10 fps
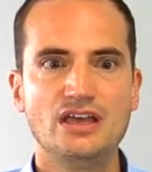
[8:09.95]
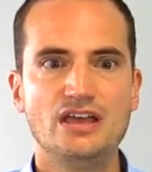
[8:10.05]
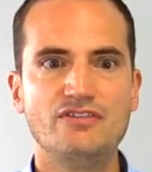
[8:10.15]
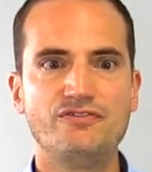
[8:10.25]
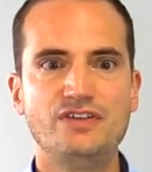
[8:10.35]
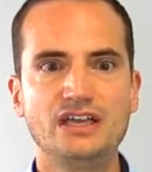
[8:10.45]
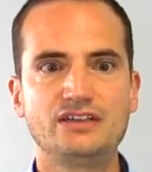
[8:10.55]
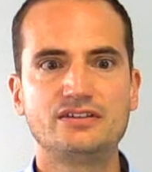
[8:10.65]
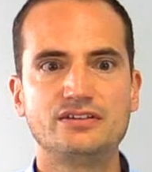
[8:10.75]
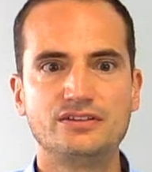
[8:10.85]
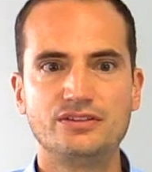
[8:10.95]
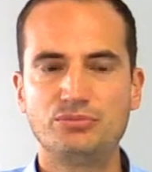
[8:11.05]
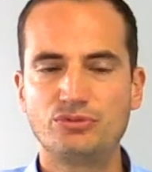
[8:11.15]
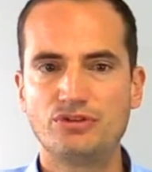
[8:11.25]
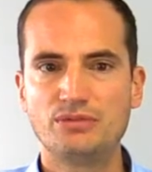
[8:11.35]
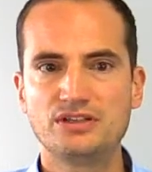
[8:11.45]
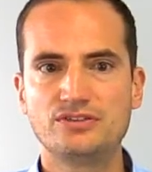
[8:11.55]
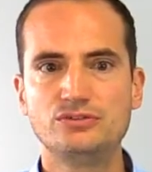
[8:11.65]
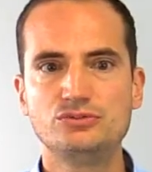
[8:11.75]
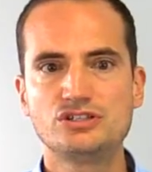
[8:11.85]
affect the programming
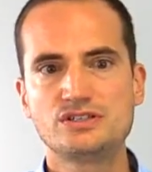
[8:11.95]
solution,